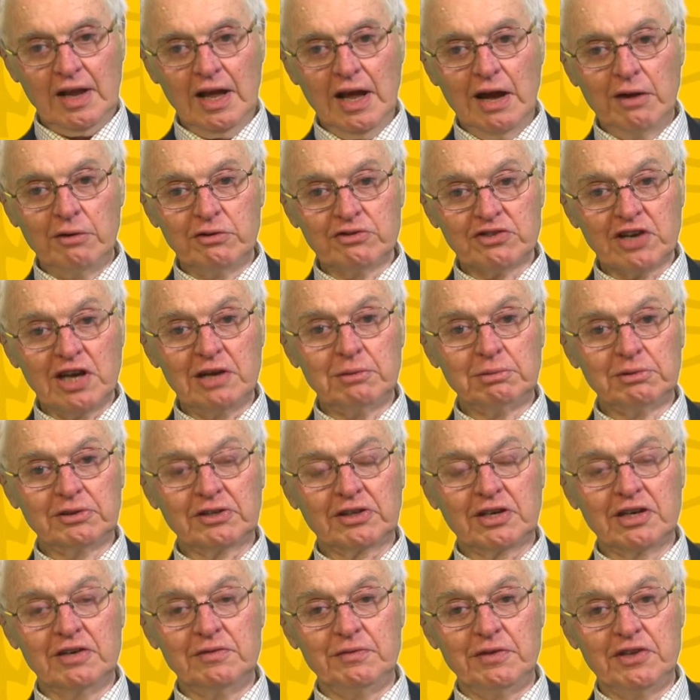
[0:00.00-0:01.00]
was able to
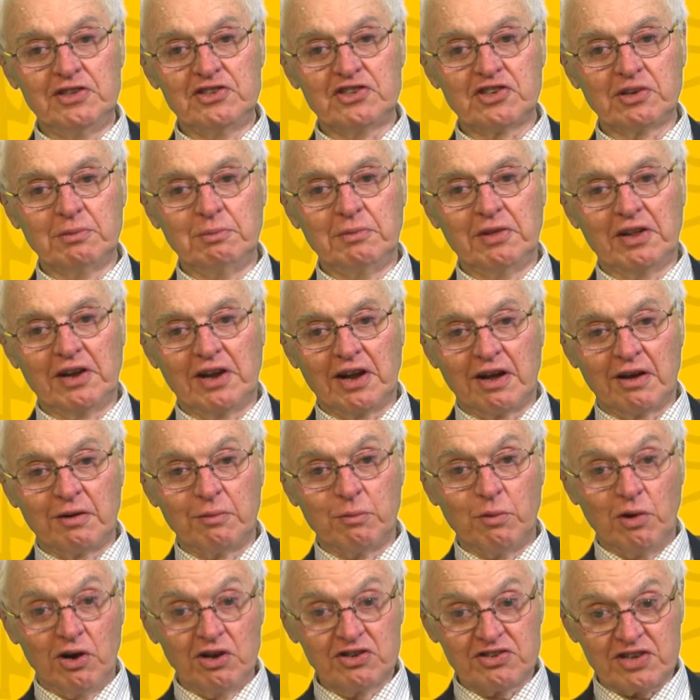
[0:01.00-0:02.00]
convince them that I
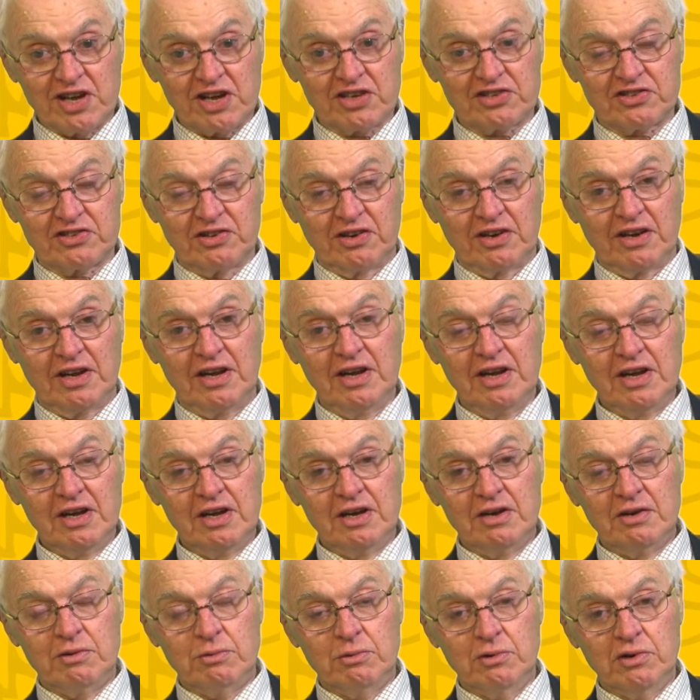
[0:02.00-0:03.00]
was actually
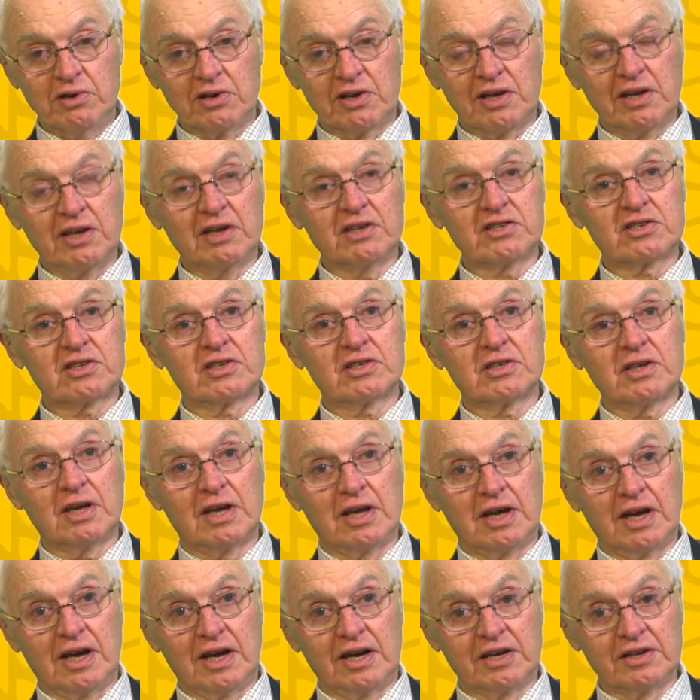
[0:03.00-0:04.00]
working as
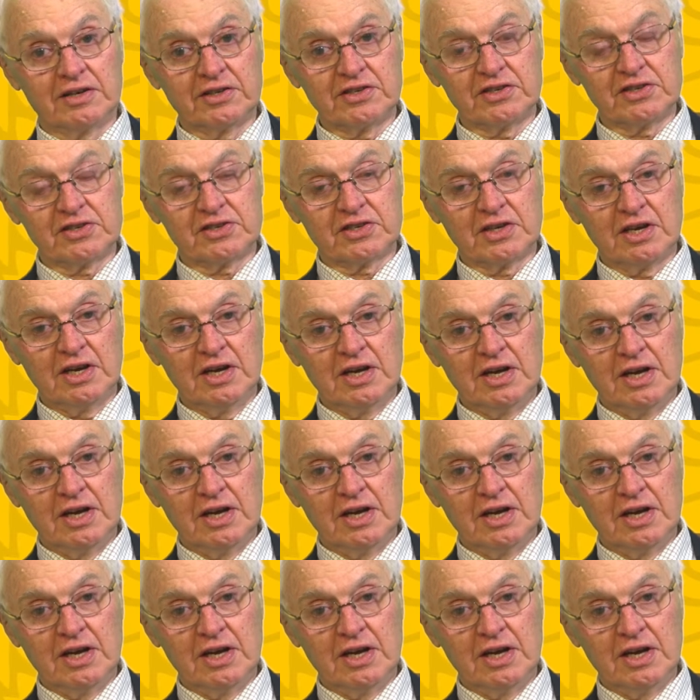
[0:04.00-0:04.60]
hard as